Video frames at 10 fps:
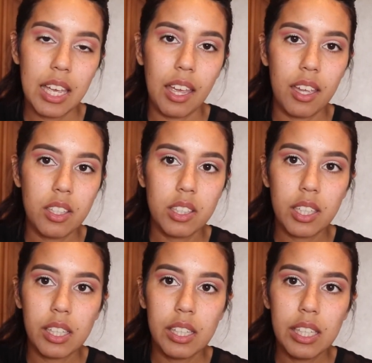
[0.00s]
And
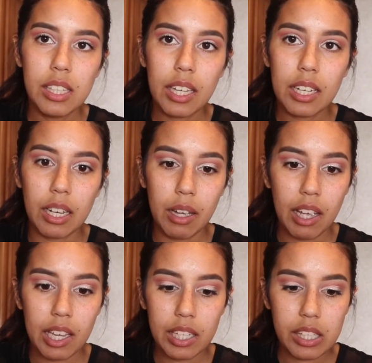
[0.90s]
luckily, like,
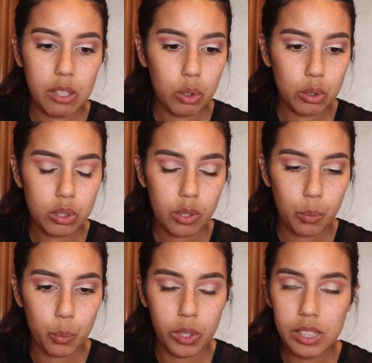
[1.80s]
I healed
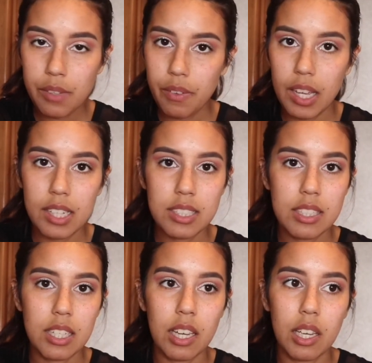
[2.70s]
really
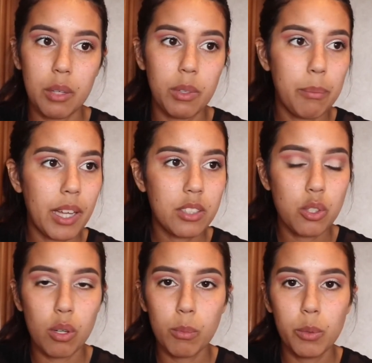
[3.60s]
fast. I went back
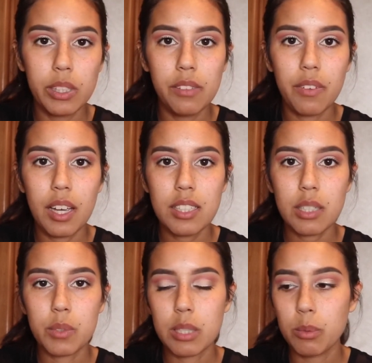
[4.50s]
to normal really fast.
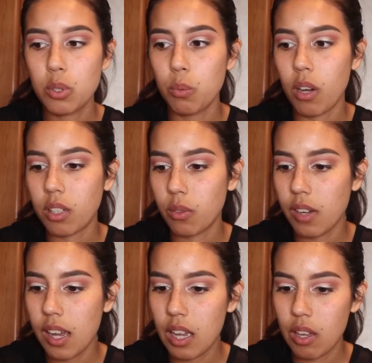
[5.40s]
I was able to walk
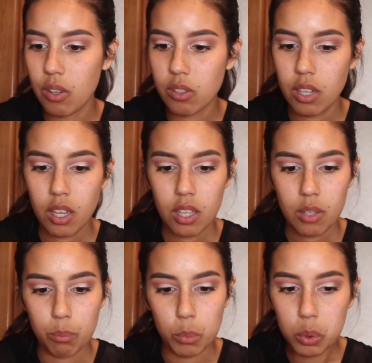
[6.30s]
around,
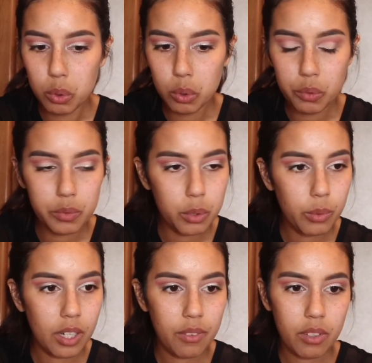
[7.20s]
move, do
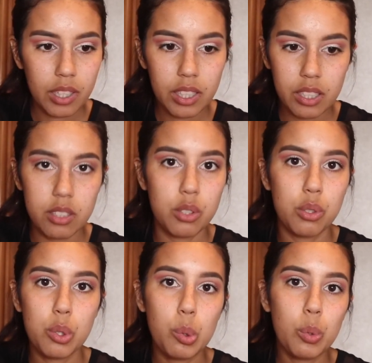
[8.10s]
whatever I needed to
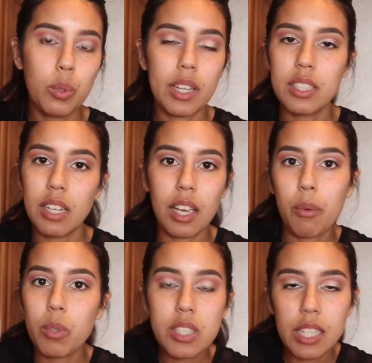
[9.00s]
do. I
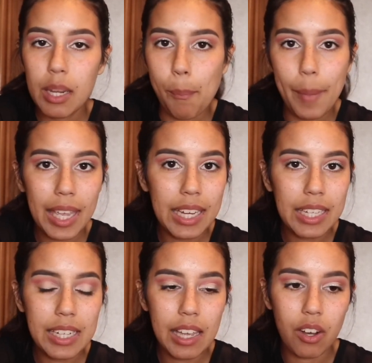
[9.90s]
wasn't in
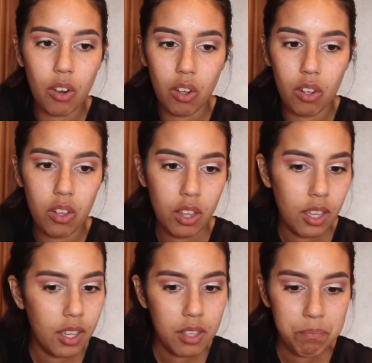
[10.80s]
pain at all.
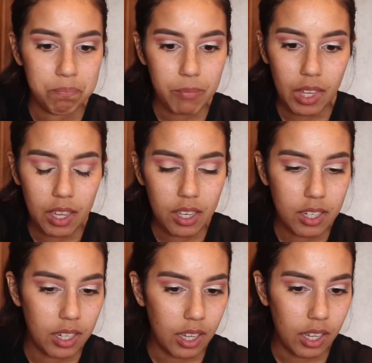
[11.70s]

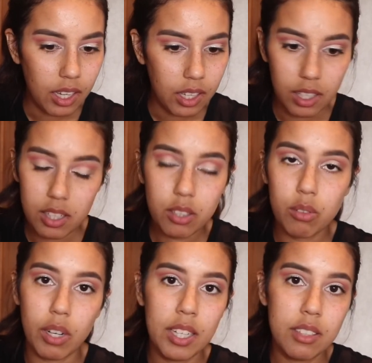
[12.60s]
And I had a
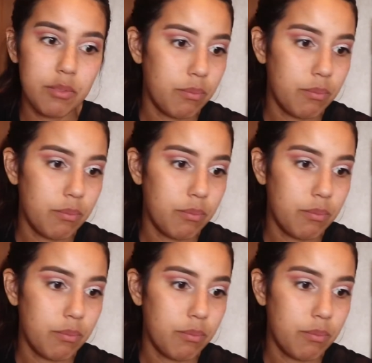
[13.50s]
great